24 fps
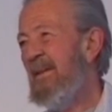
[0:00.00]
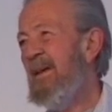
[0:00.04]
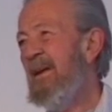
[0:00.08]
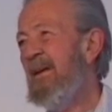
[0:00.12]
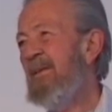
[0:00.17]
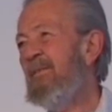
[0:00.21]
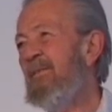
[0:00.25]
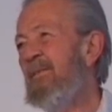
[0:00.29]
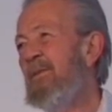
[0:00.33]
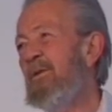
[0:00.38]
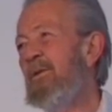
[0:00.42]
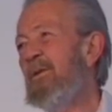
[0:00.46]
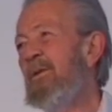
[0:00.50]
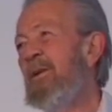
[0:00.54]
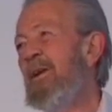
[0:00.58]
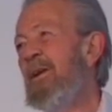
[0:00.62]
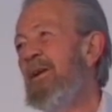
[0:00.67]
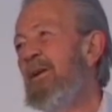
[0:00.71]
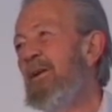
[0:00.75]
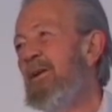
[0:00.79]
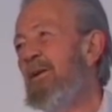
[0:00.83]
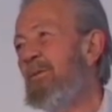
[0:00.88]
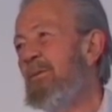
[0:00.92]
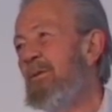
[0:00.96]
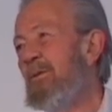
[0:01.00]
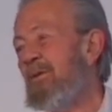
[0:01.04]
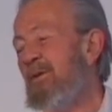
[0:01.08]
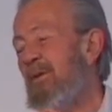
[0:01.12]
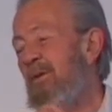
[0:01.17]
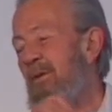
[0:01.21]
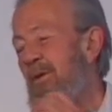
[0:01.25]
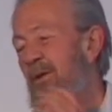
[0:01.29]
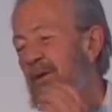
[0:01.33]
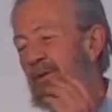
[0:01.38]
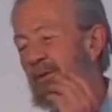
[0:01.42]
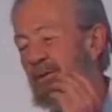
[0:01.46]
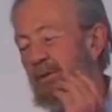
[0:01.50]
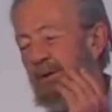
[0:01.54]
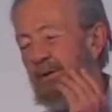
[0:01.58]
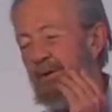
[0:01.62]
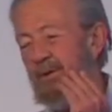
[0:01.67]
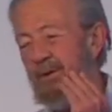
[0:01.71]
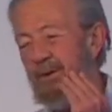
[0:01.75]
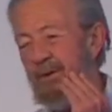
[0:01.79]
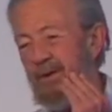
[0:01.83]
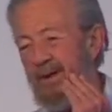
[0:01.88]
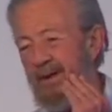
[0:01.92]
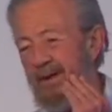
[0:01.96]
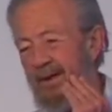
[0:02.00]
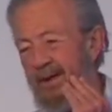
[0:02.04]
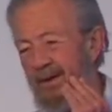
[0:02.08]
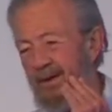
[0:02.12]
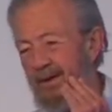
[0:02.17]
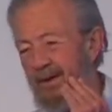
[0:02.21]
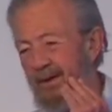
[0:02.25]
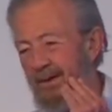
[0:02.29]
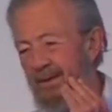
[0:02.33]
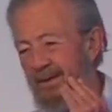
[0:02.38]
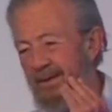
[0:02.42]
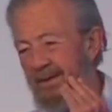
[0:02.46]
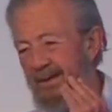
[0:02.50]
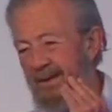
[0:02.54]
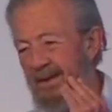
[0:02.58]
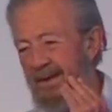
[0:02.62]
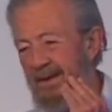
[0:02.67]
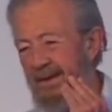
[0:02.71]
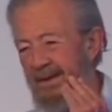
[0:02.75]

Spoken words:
that full gainer was only a 3/4 gainer.